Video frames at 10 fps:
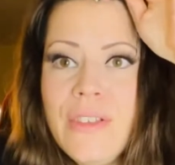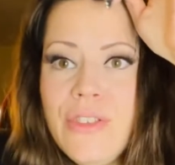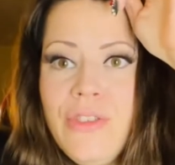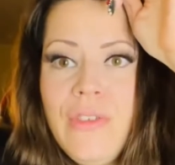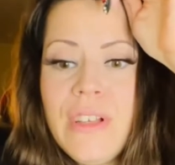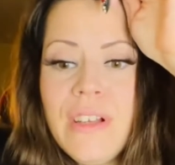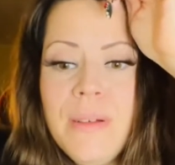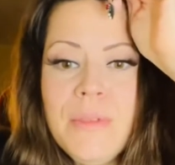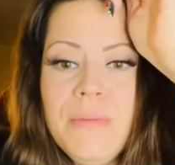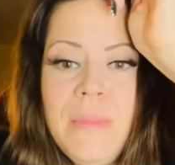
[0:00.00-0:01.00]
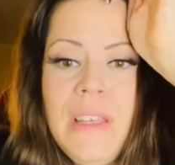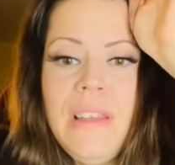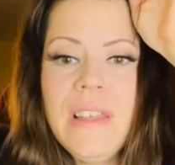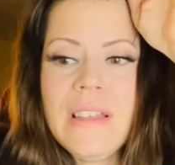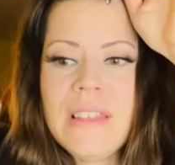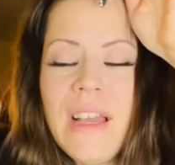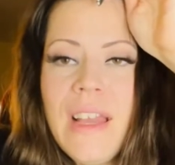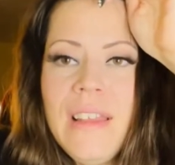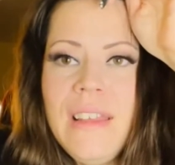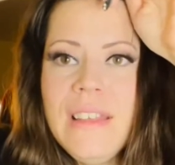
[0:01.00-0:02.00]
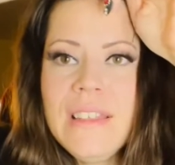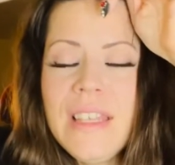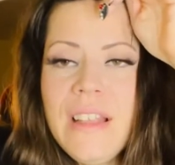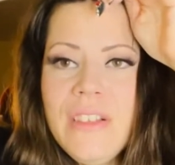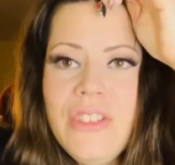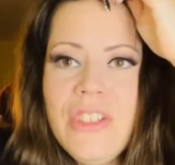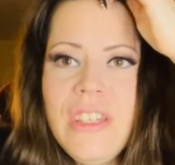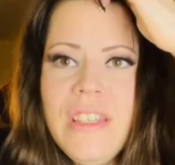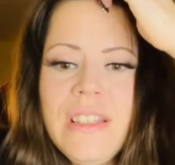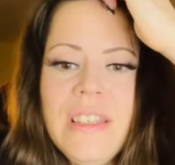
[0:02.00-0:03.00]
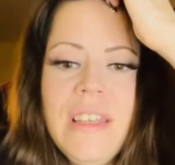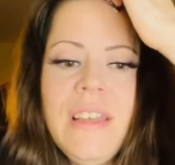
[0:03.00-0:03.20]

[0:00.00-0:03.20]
student come to me that's highly intelligent